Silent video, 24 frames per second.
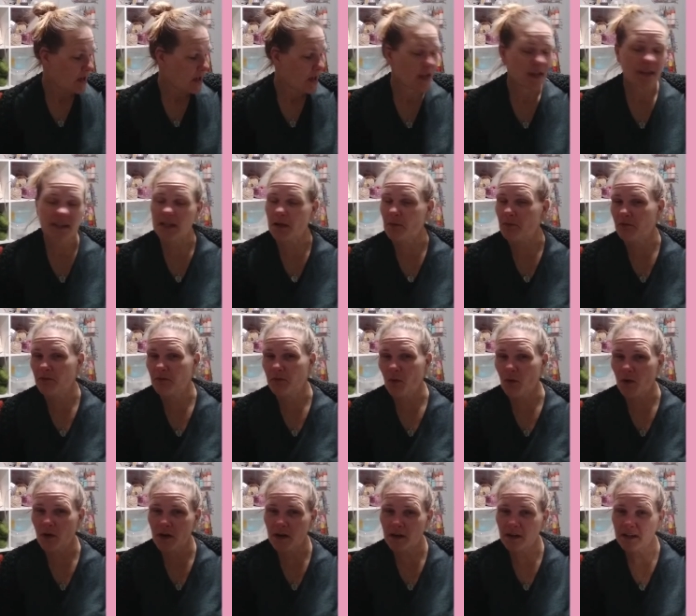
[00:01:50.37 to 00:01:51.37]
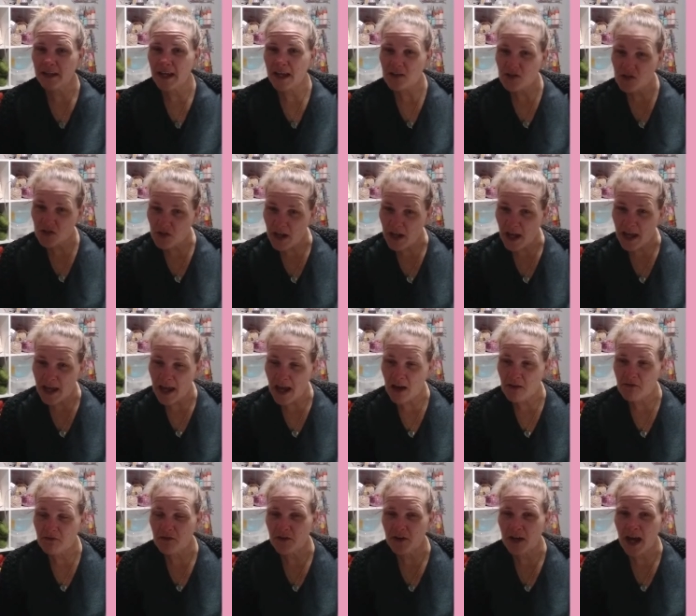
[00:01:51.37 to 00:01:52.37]
Except for yesterday, I
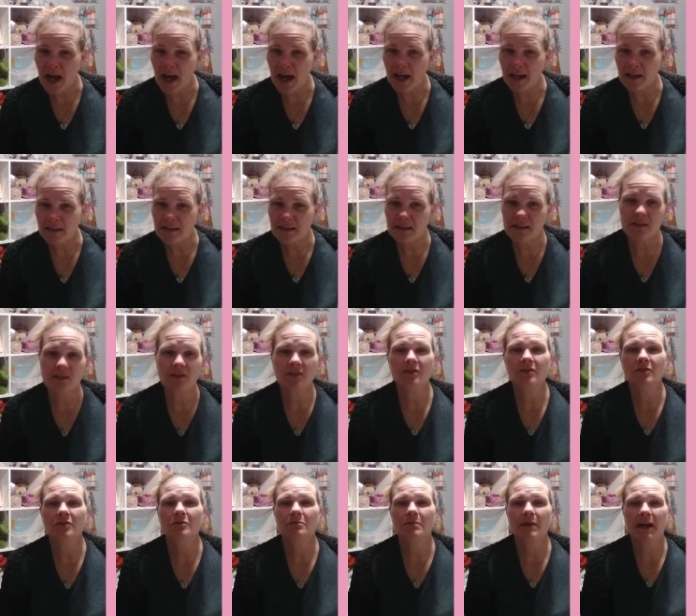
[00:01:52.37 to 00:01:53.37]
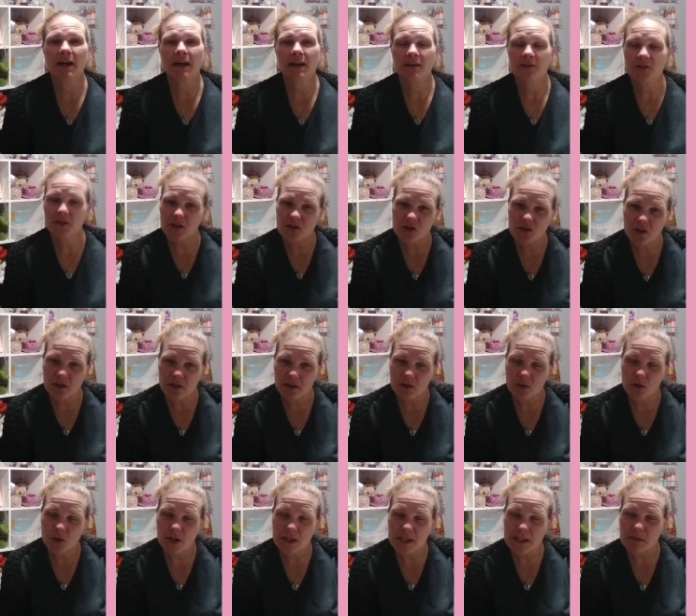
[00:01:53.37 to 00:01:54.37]
forgot to do my
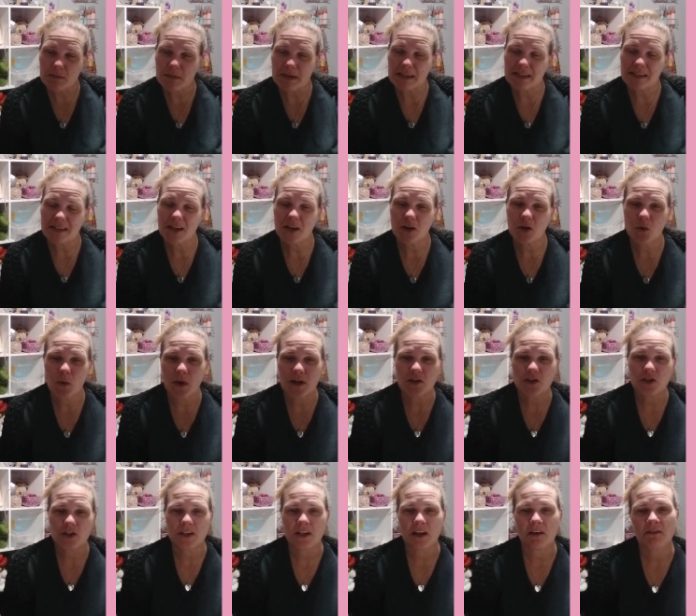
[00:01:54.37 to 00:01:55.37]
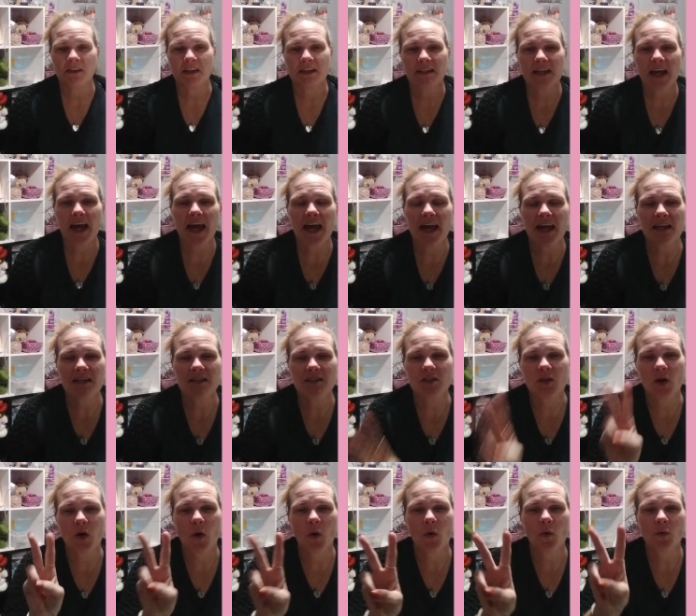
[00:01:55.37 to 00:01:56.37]
Christmas question of the day.
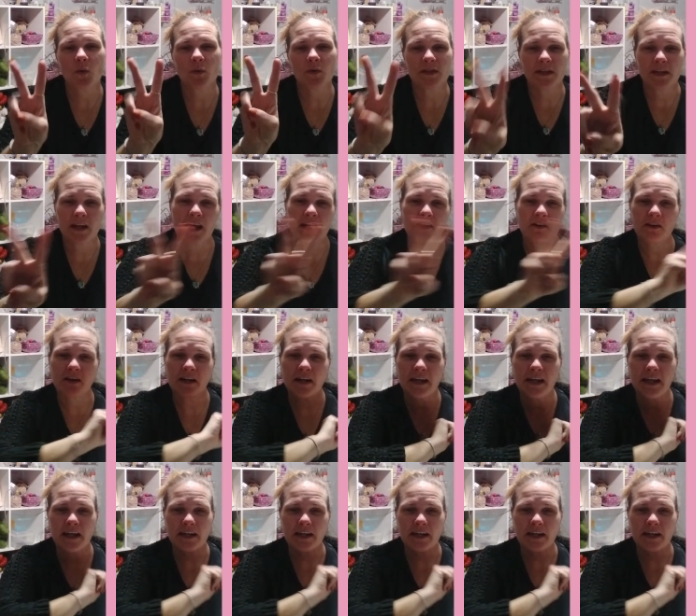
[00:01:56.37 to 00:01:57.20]
So today you're going to